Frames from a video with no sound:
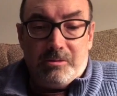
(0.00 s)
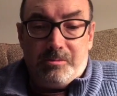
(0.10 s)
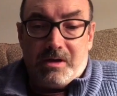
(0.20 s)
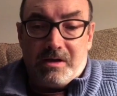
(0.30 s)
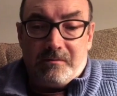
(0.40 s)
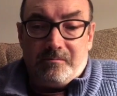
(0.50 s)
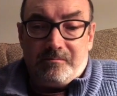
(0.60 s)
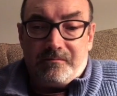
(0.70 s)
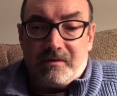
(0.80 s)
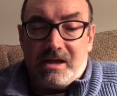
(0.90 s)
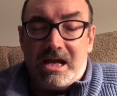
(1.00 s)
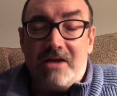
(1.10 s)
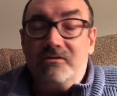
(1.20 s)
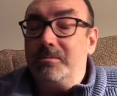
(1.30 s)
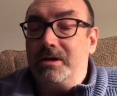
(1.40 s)
But
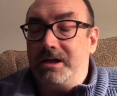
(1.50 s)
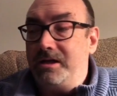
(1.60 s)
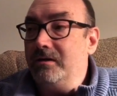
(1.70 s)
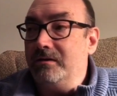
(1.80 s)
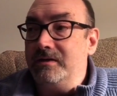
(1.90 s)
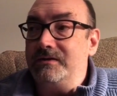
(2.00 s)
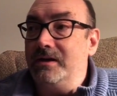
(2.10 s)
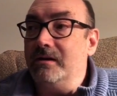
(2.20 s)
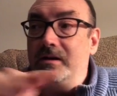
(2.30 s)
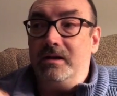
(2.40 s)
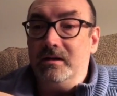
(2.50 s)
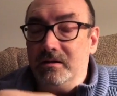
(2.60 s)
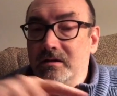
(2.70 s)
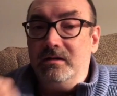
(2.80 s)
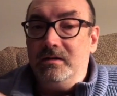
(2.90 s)
everybody here in this area
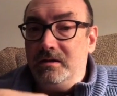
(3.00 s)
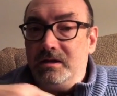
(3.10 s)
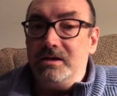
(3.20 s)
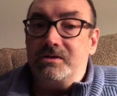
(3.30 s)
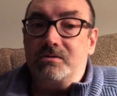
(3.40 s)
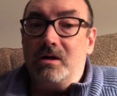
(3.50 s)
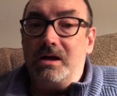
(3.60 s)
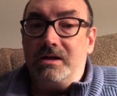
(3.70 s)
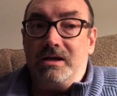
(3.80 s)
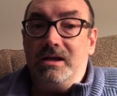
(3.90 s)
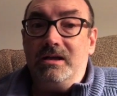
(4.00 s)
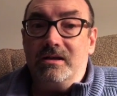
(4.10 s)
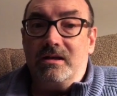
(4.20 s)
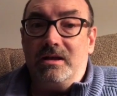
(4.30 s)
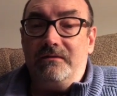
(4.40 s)
is trying to get into
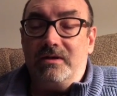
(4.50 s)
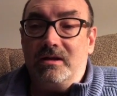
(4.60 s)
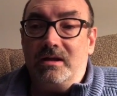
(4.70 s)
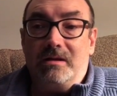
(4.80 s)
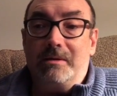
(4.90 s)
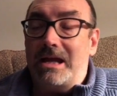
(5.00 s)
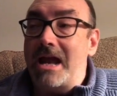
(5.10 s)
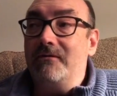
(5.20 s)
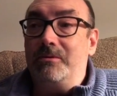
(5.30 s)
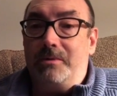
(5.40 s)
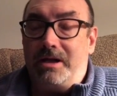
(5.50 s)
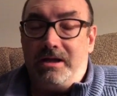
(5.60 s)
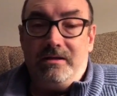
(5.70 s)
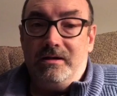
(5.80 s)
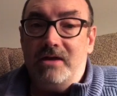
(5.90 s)
the Cleveland Clinic, like everybody.
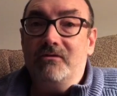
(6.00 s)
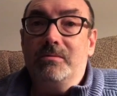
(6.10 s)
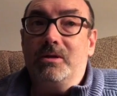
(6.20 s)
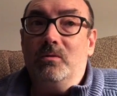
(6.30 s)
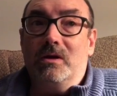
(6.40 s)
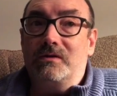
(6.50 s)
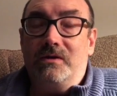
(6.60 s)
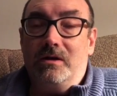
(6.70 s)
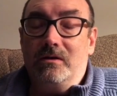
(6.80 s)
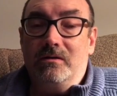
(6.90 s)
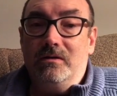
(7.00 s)
Everybody works there.